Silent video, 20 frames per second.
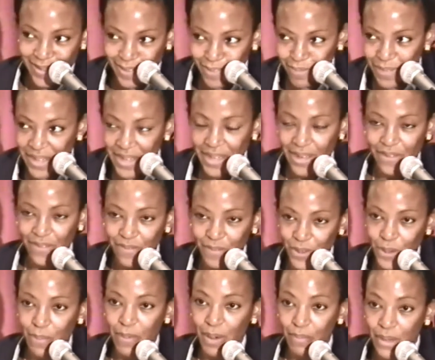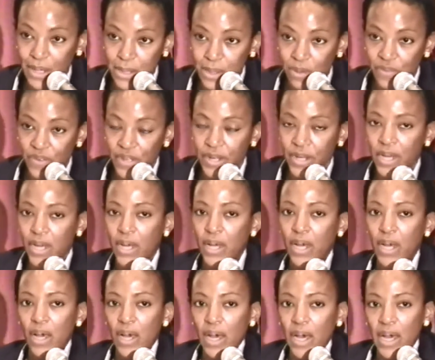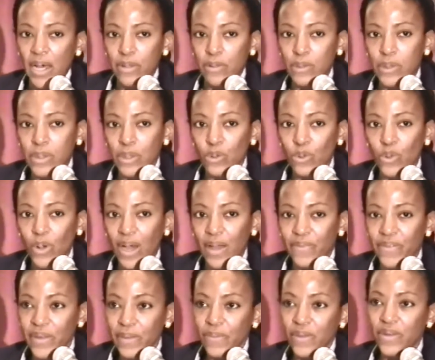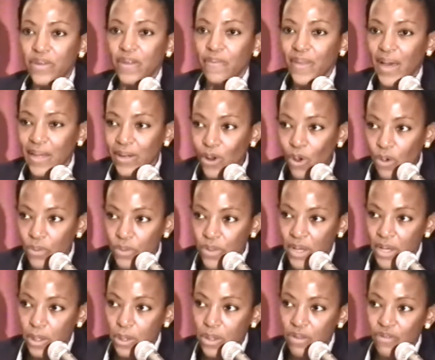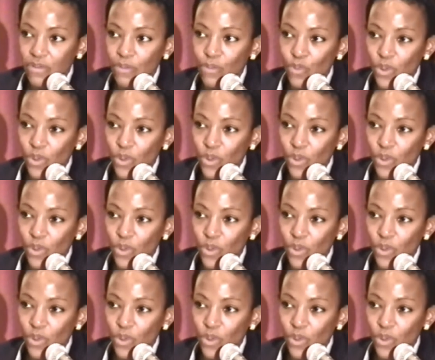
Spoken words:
making a mess of it. And so I think that in that context,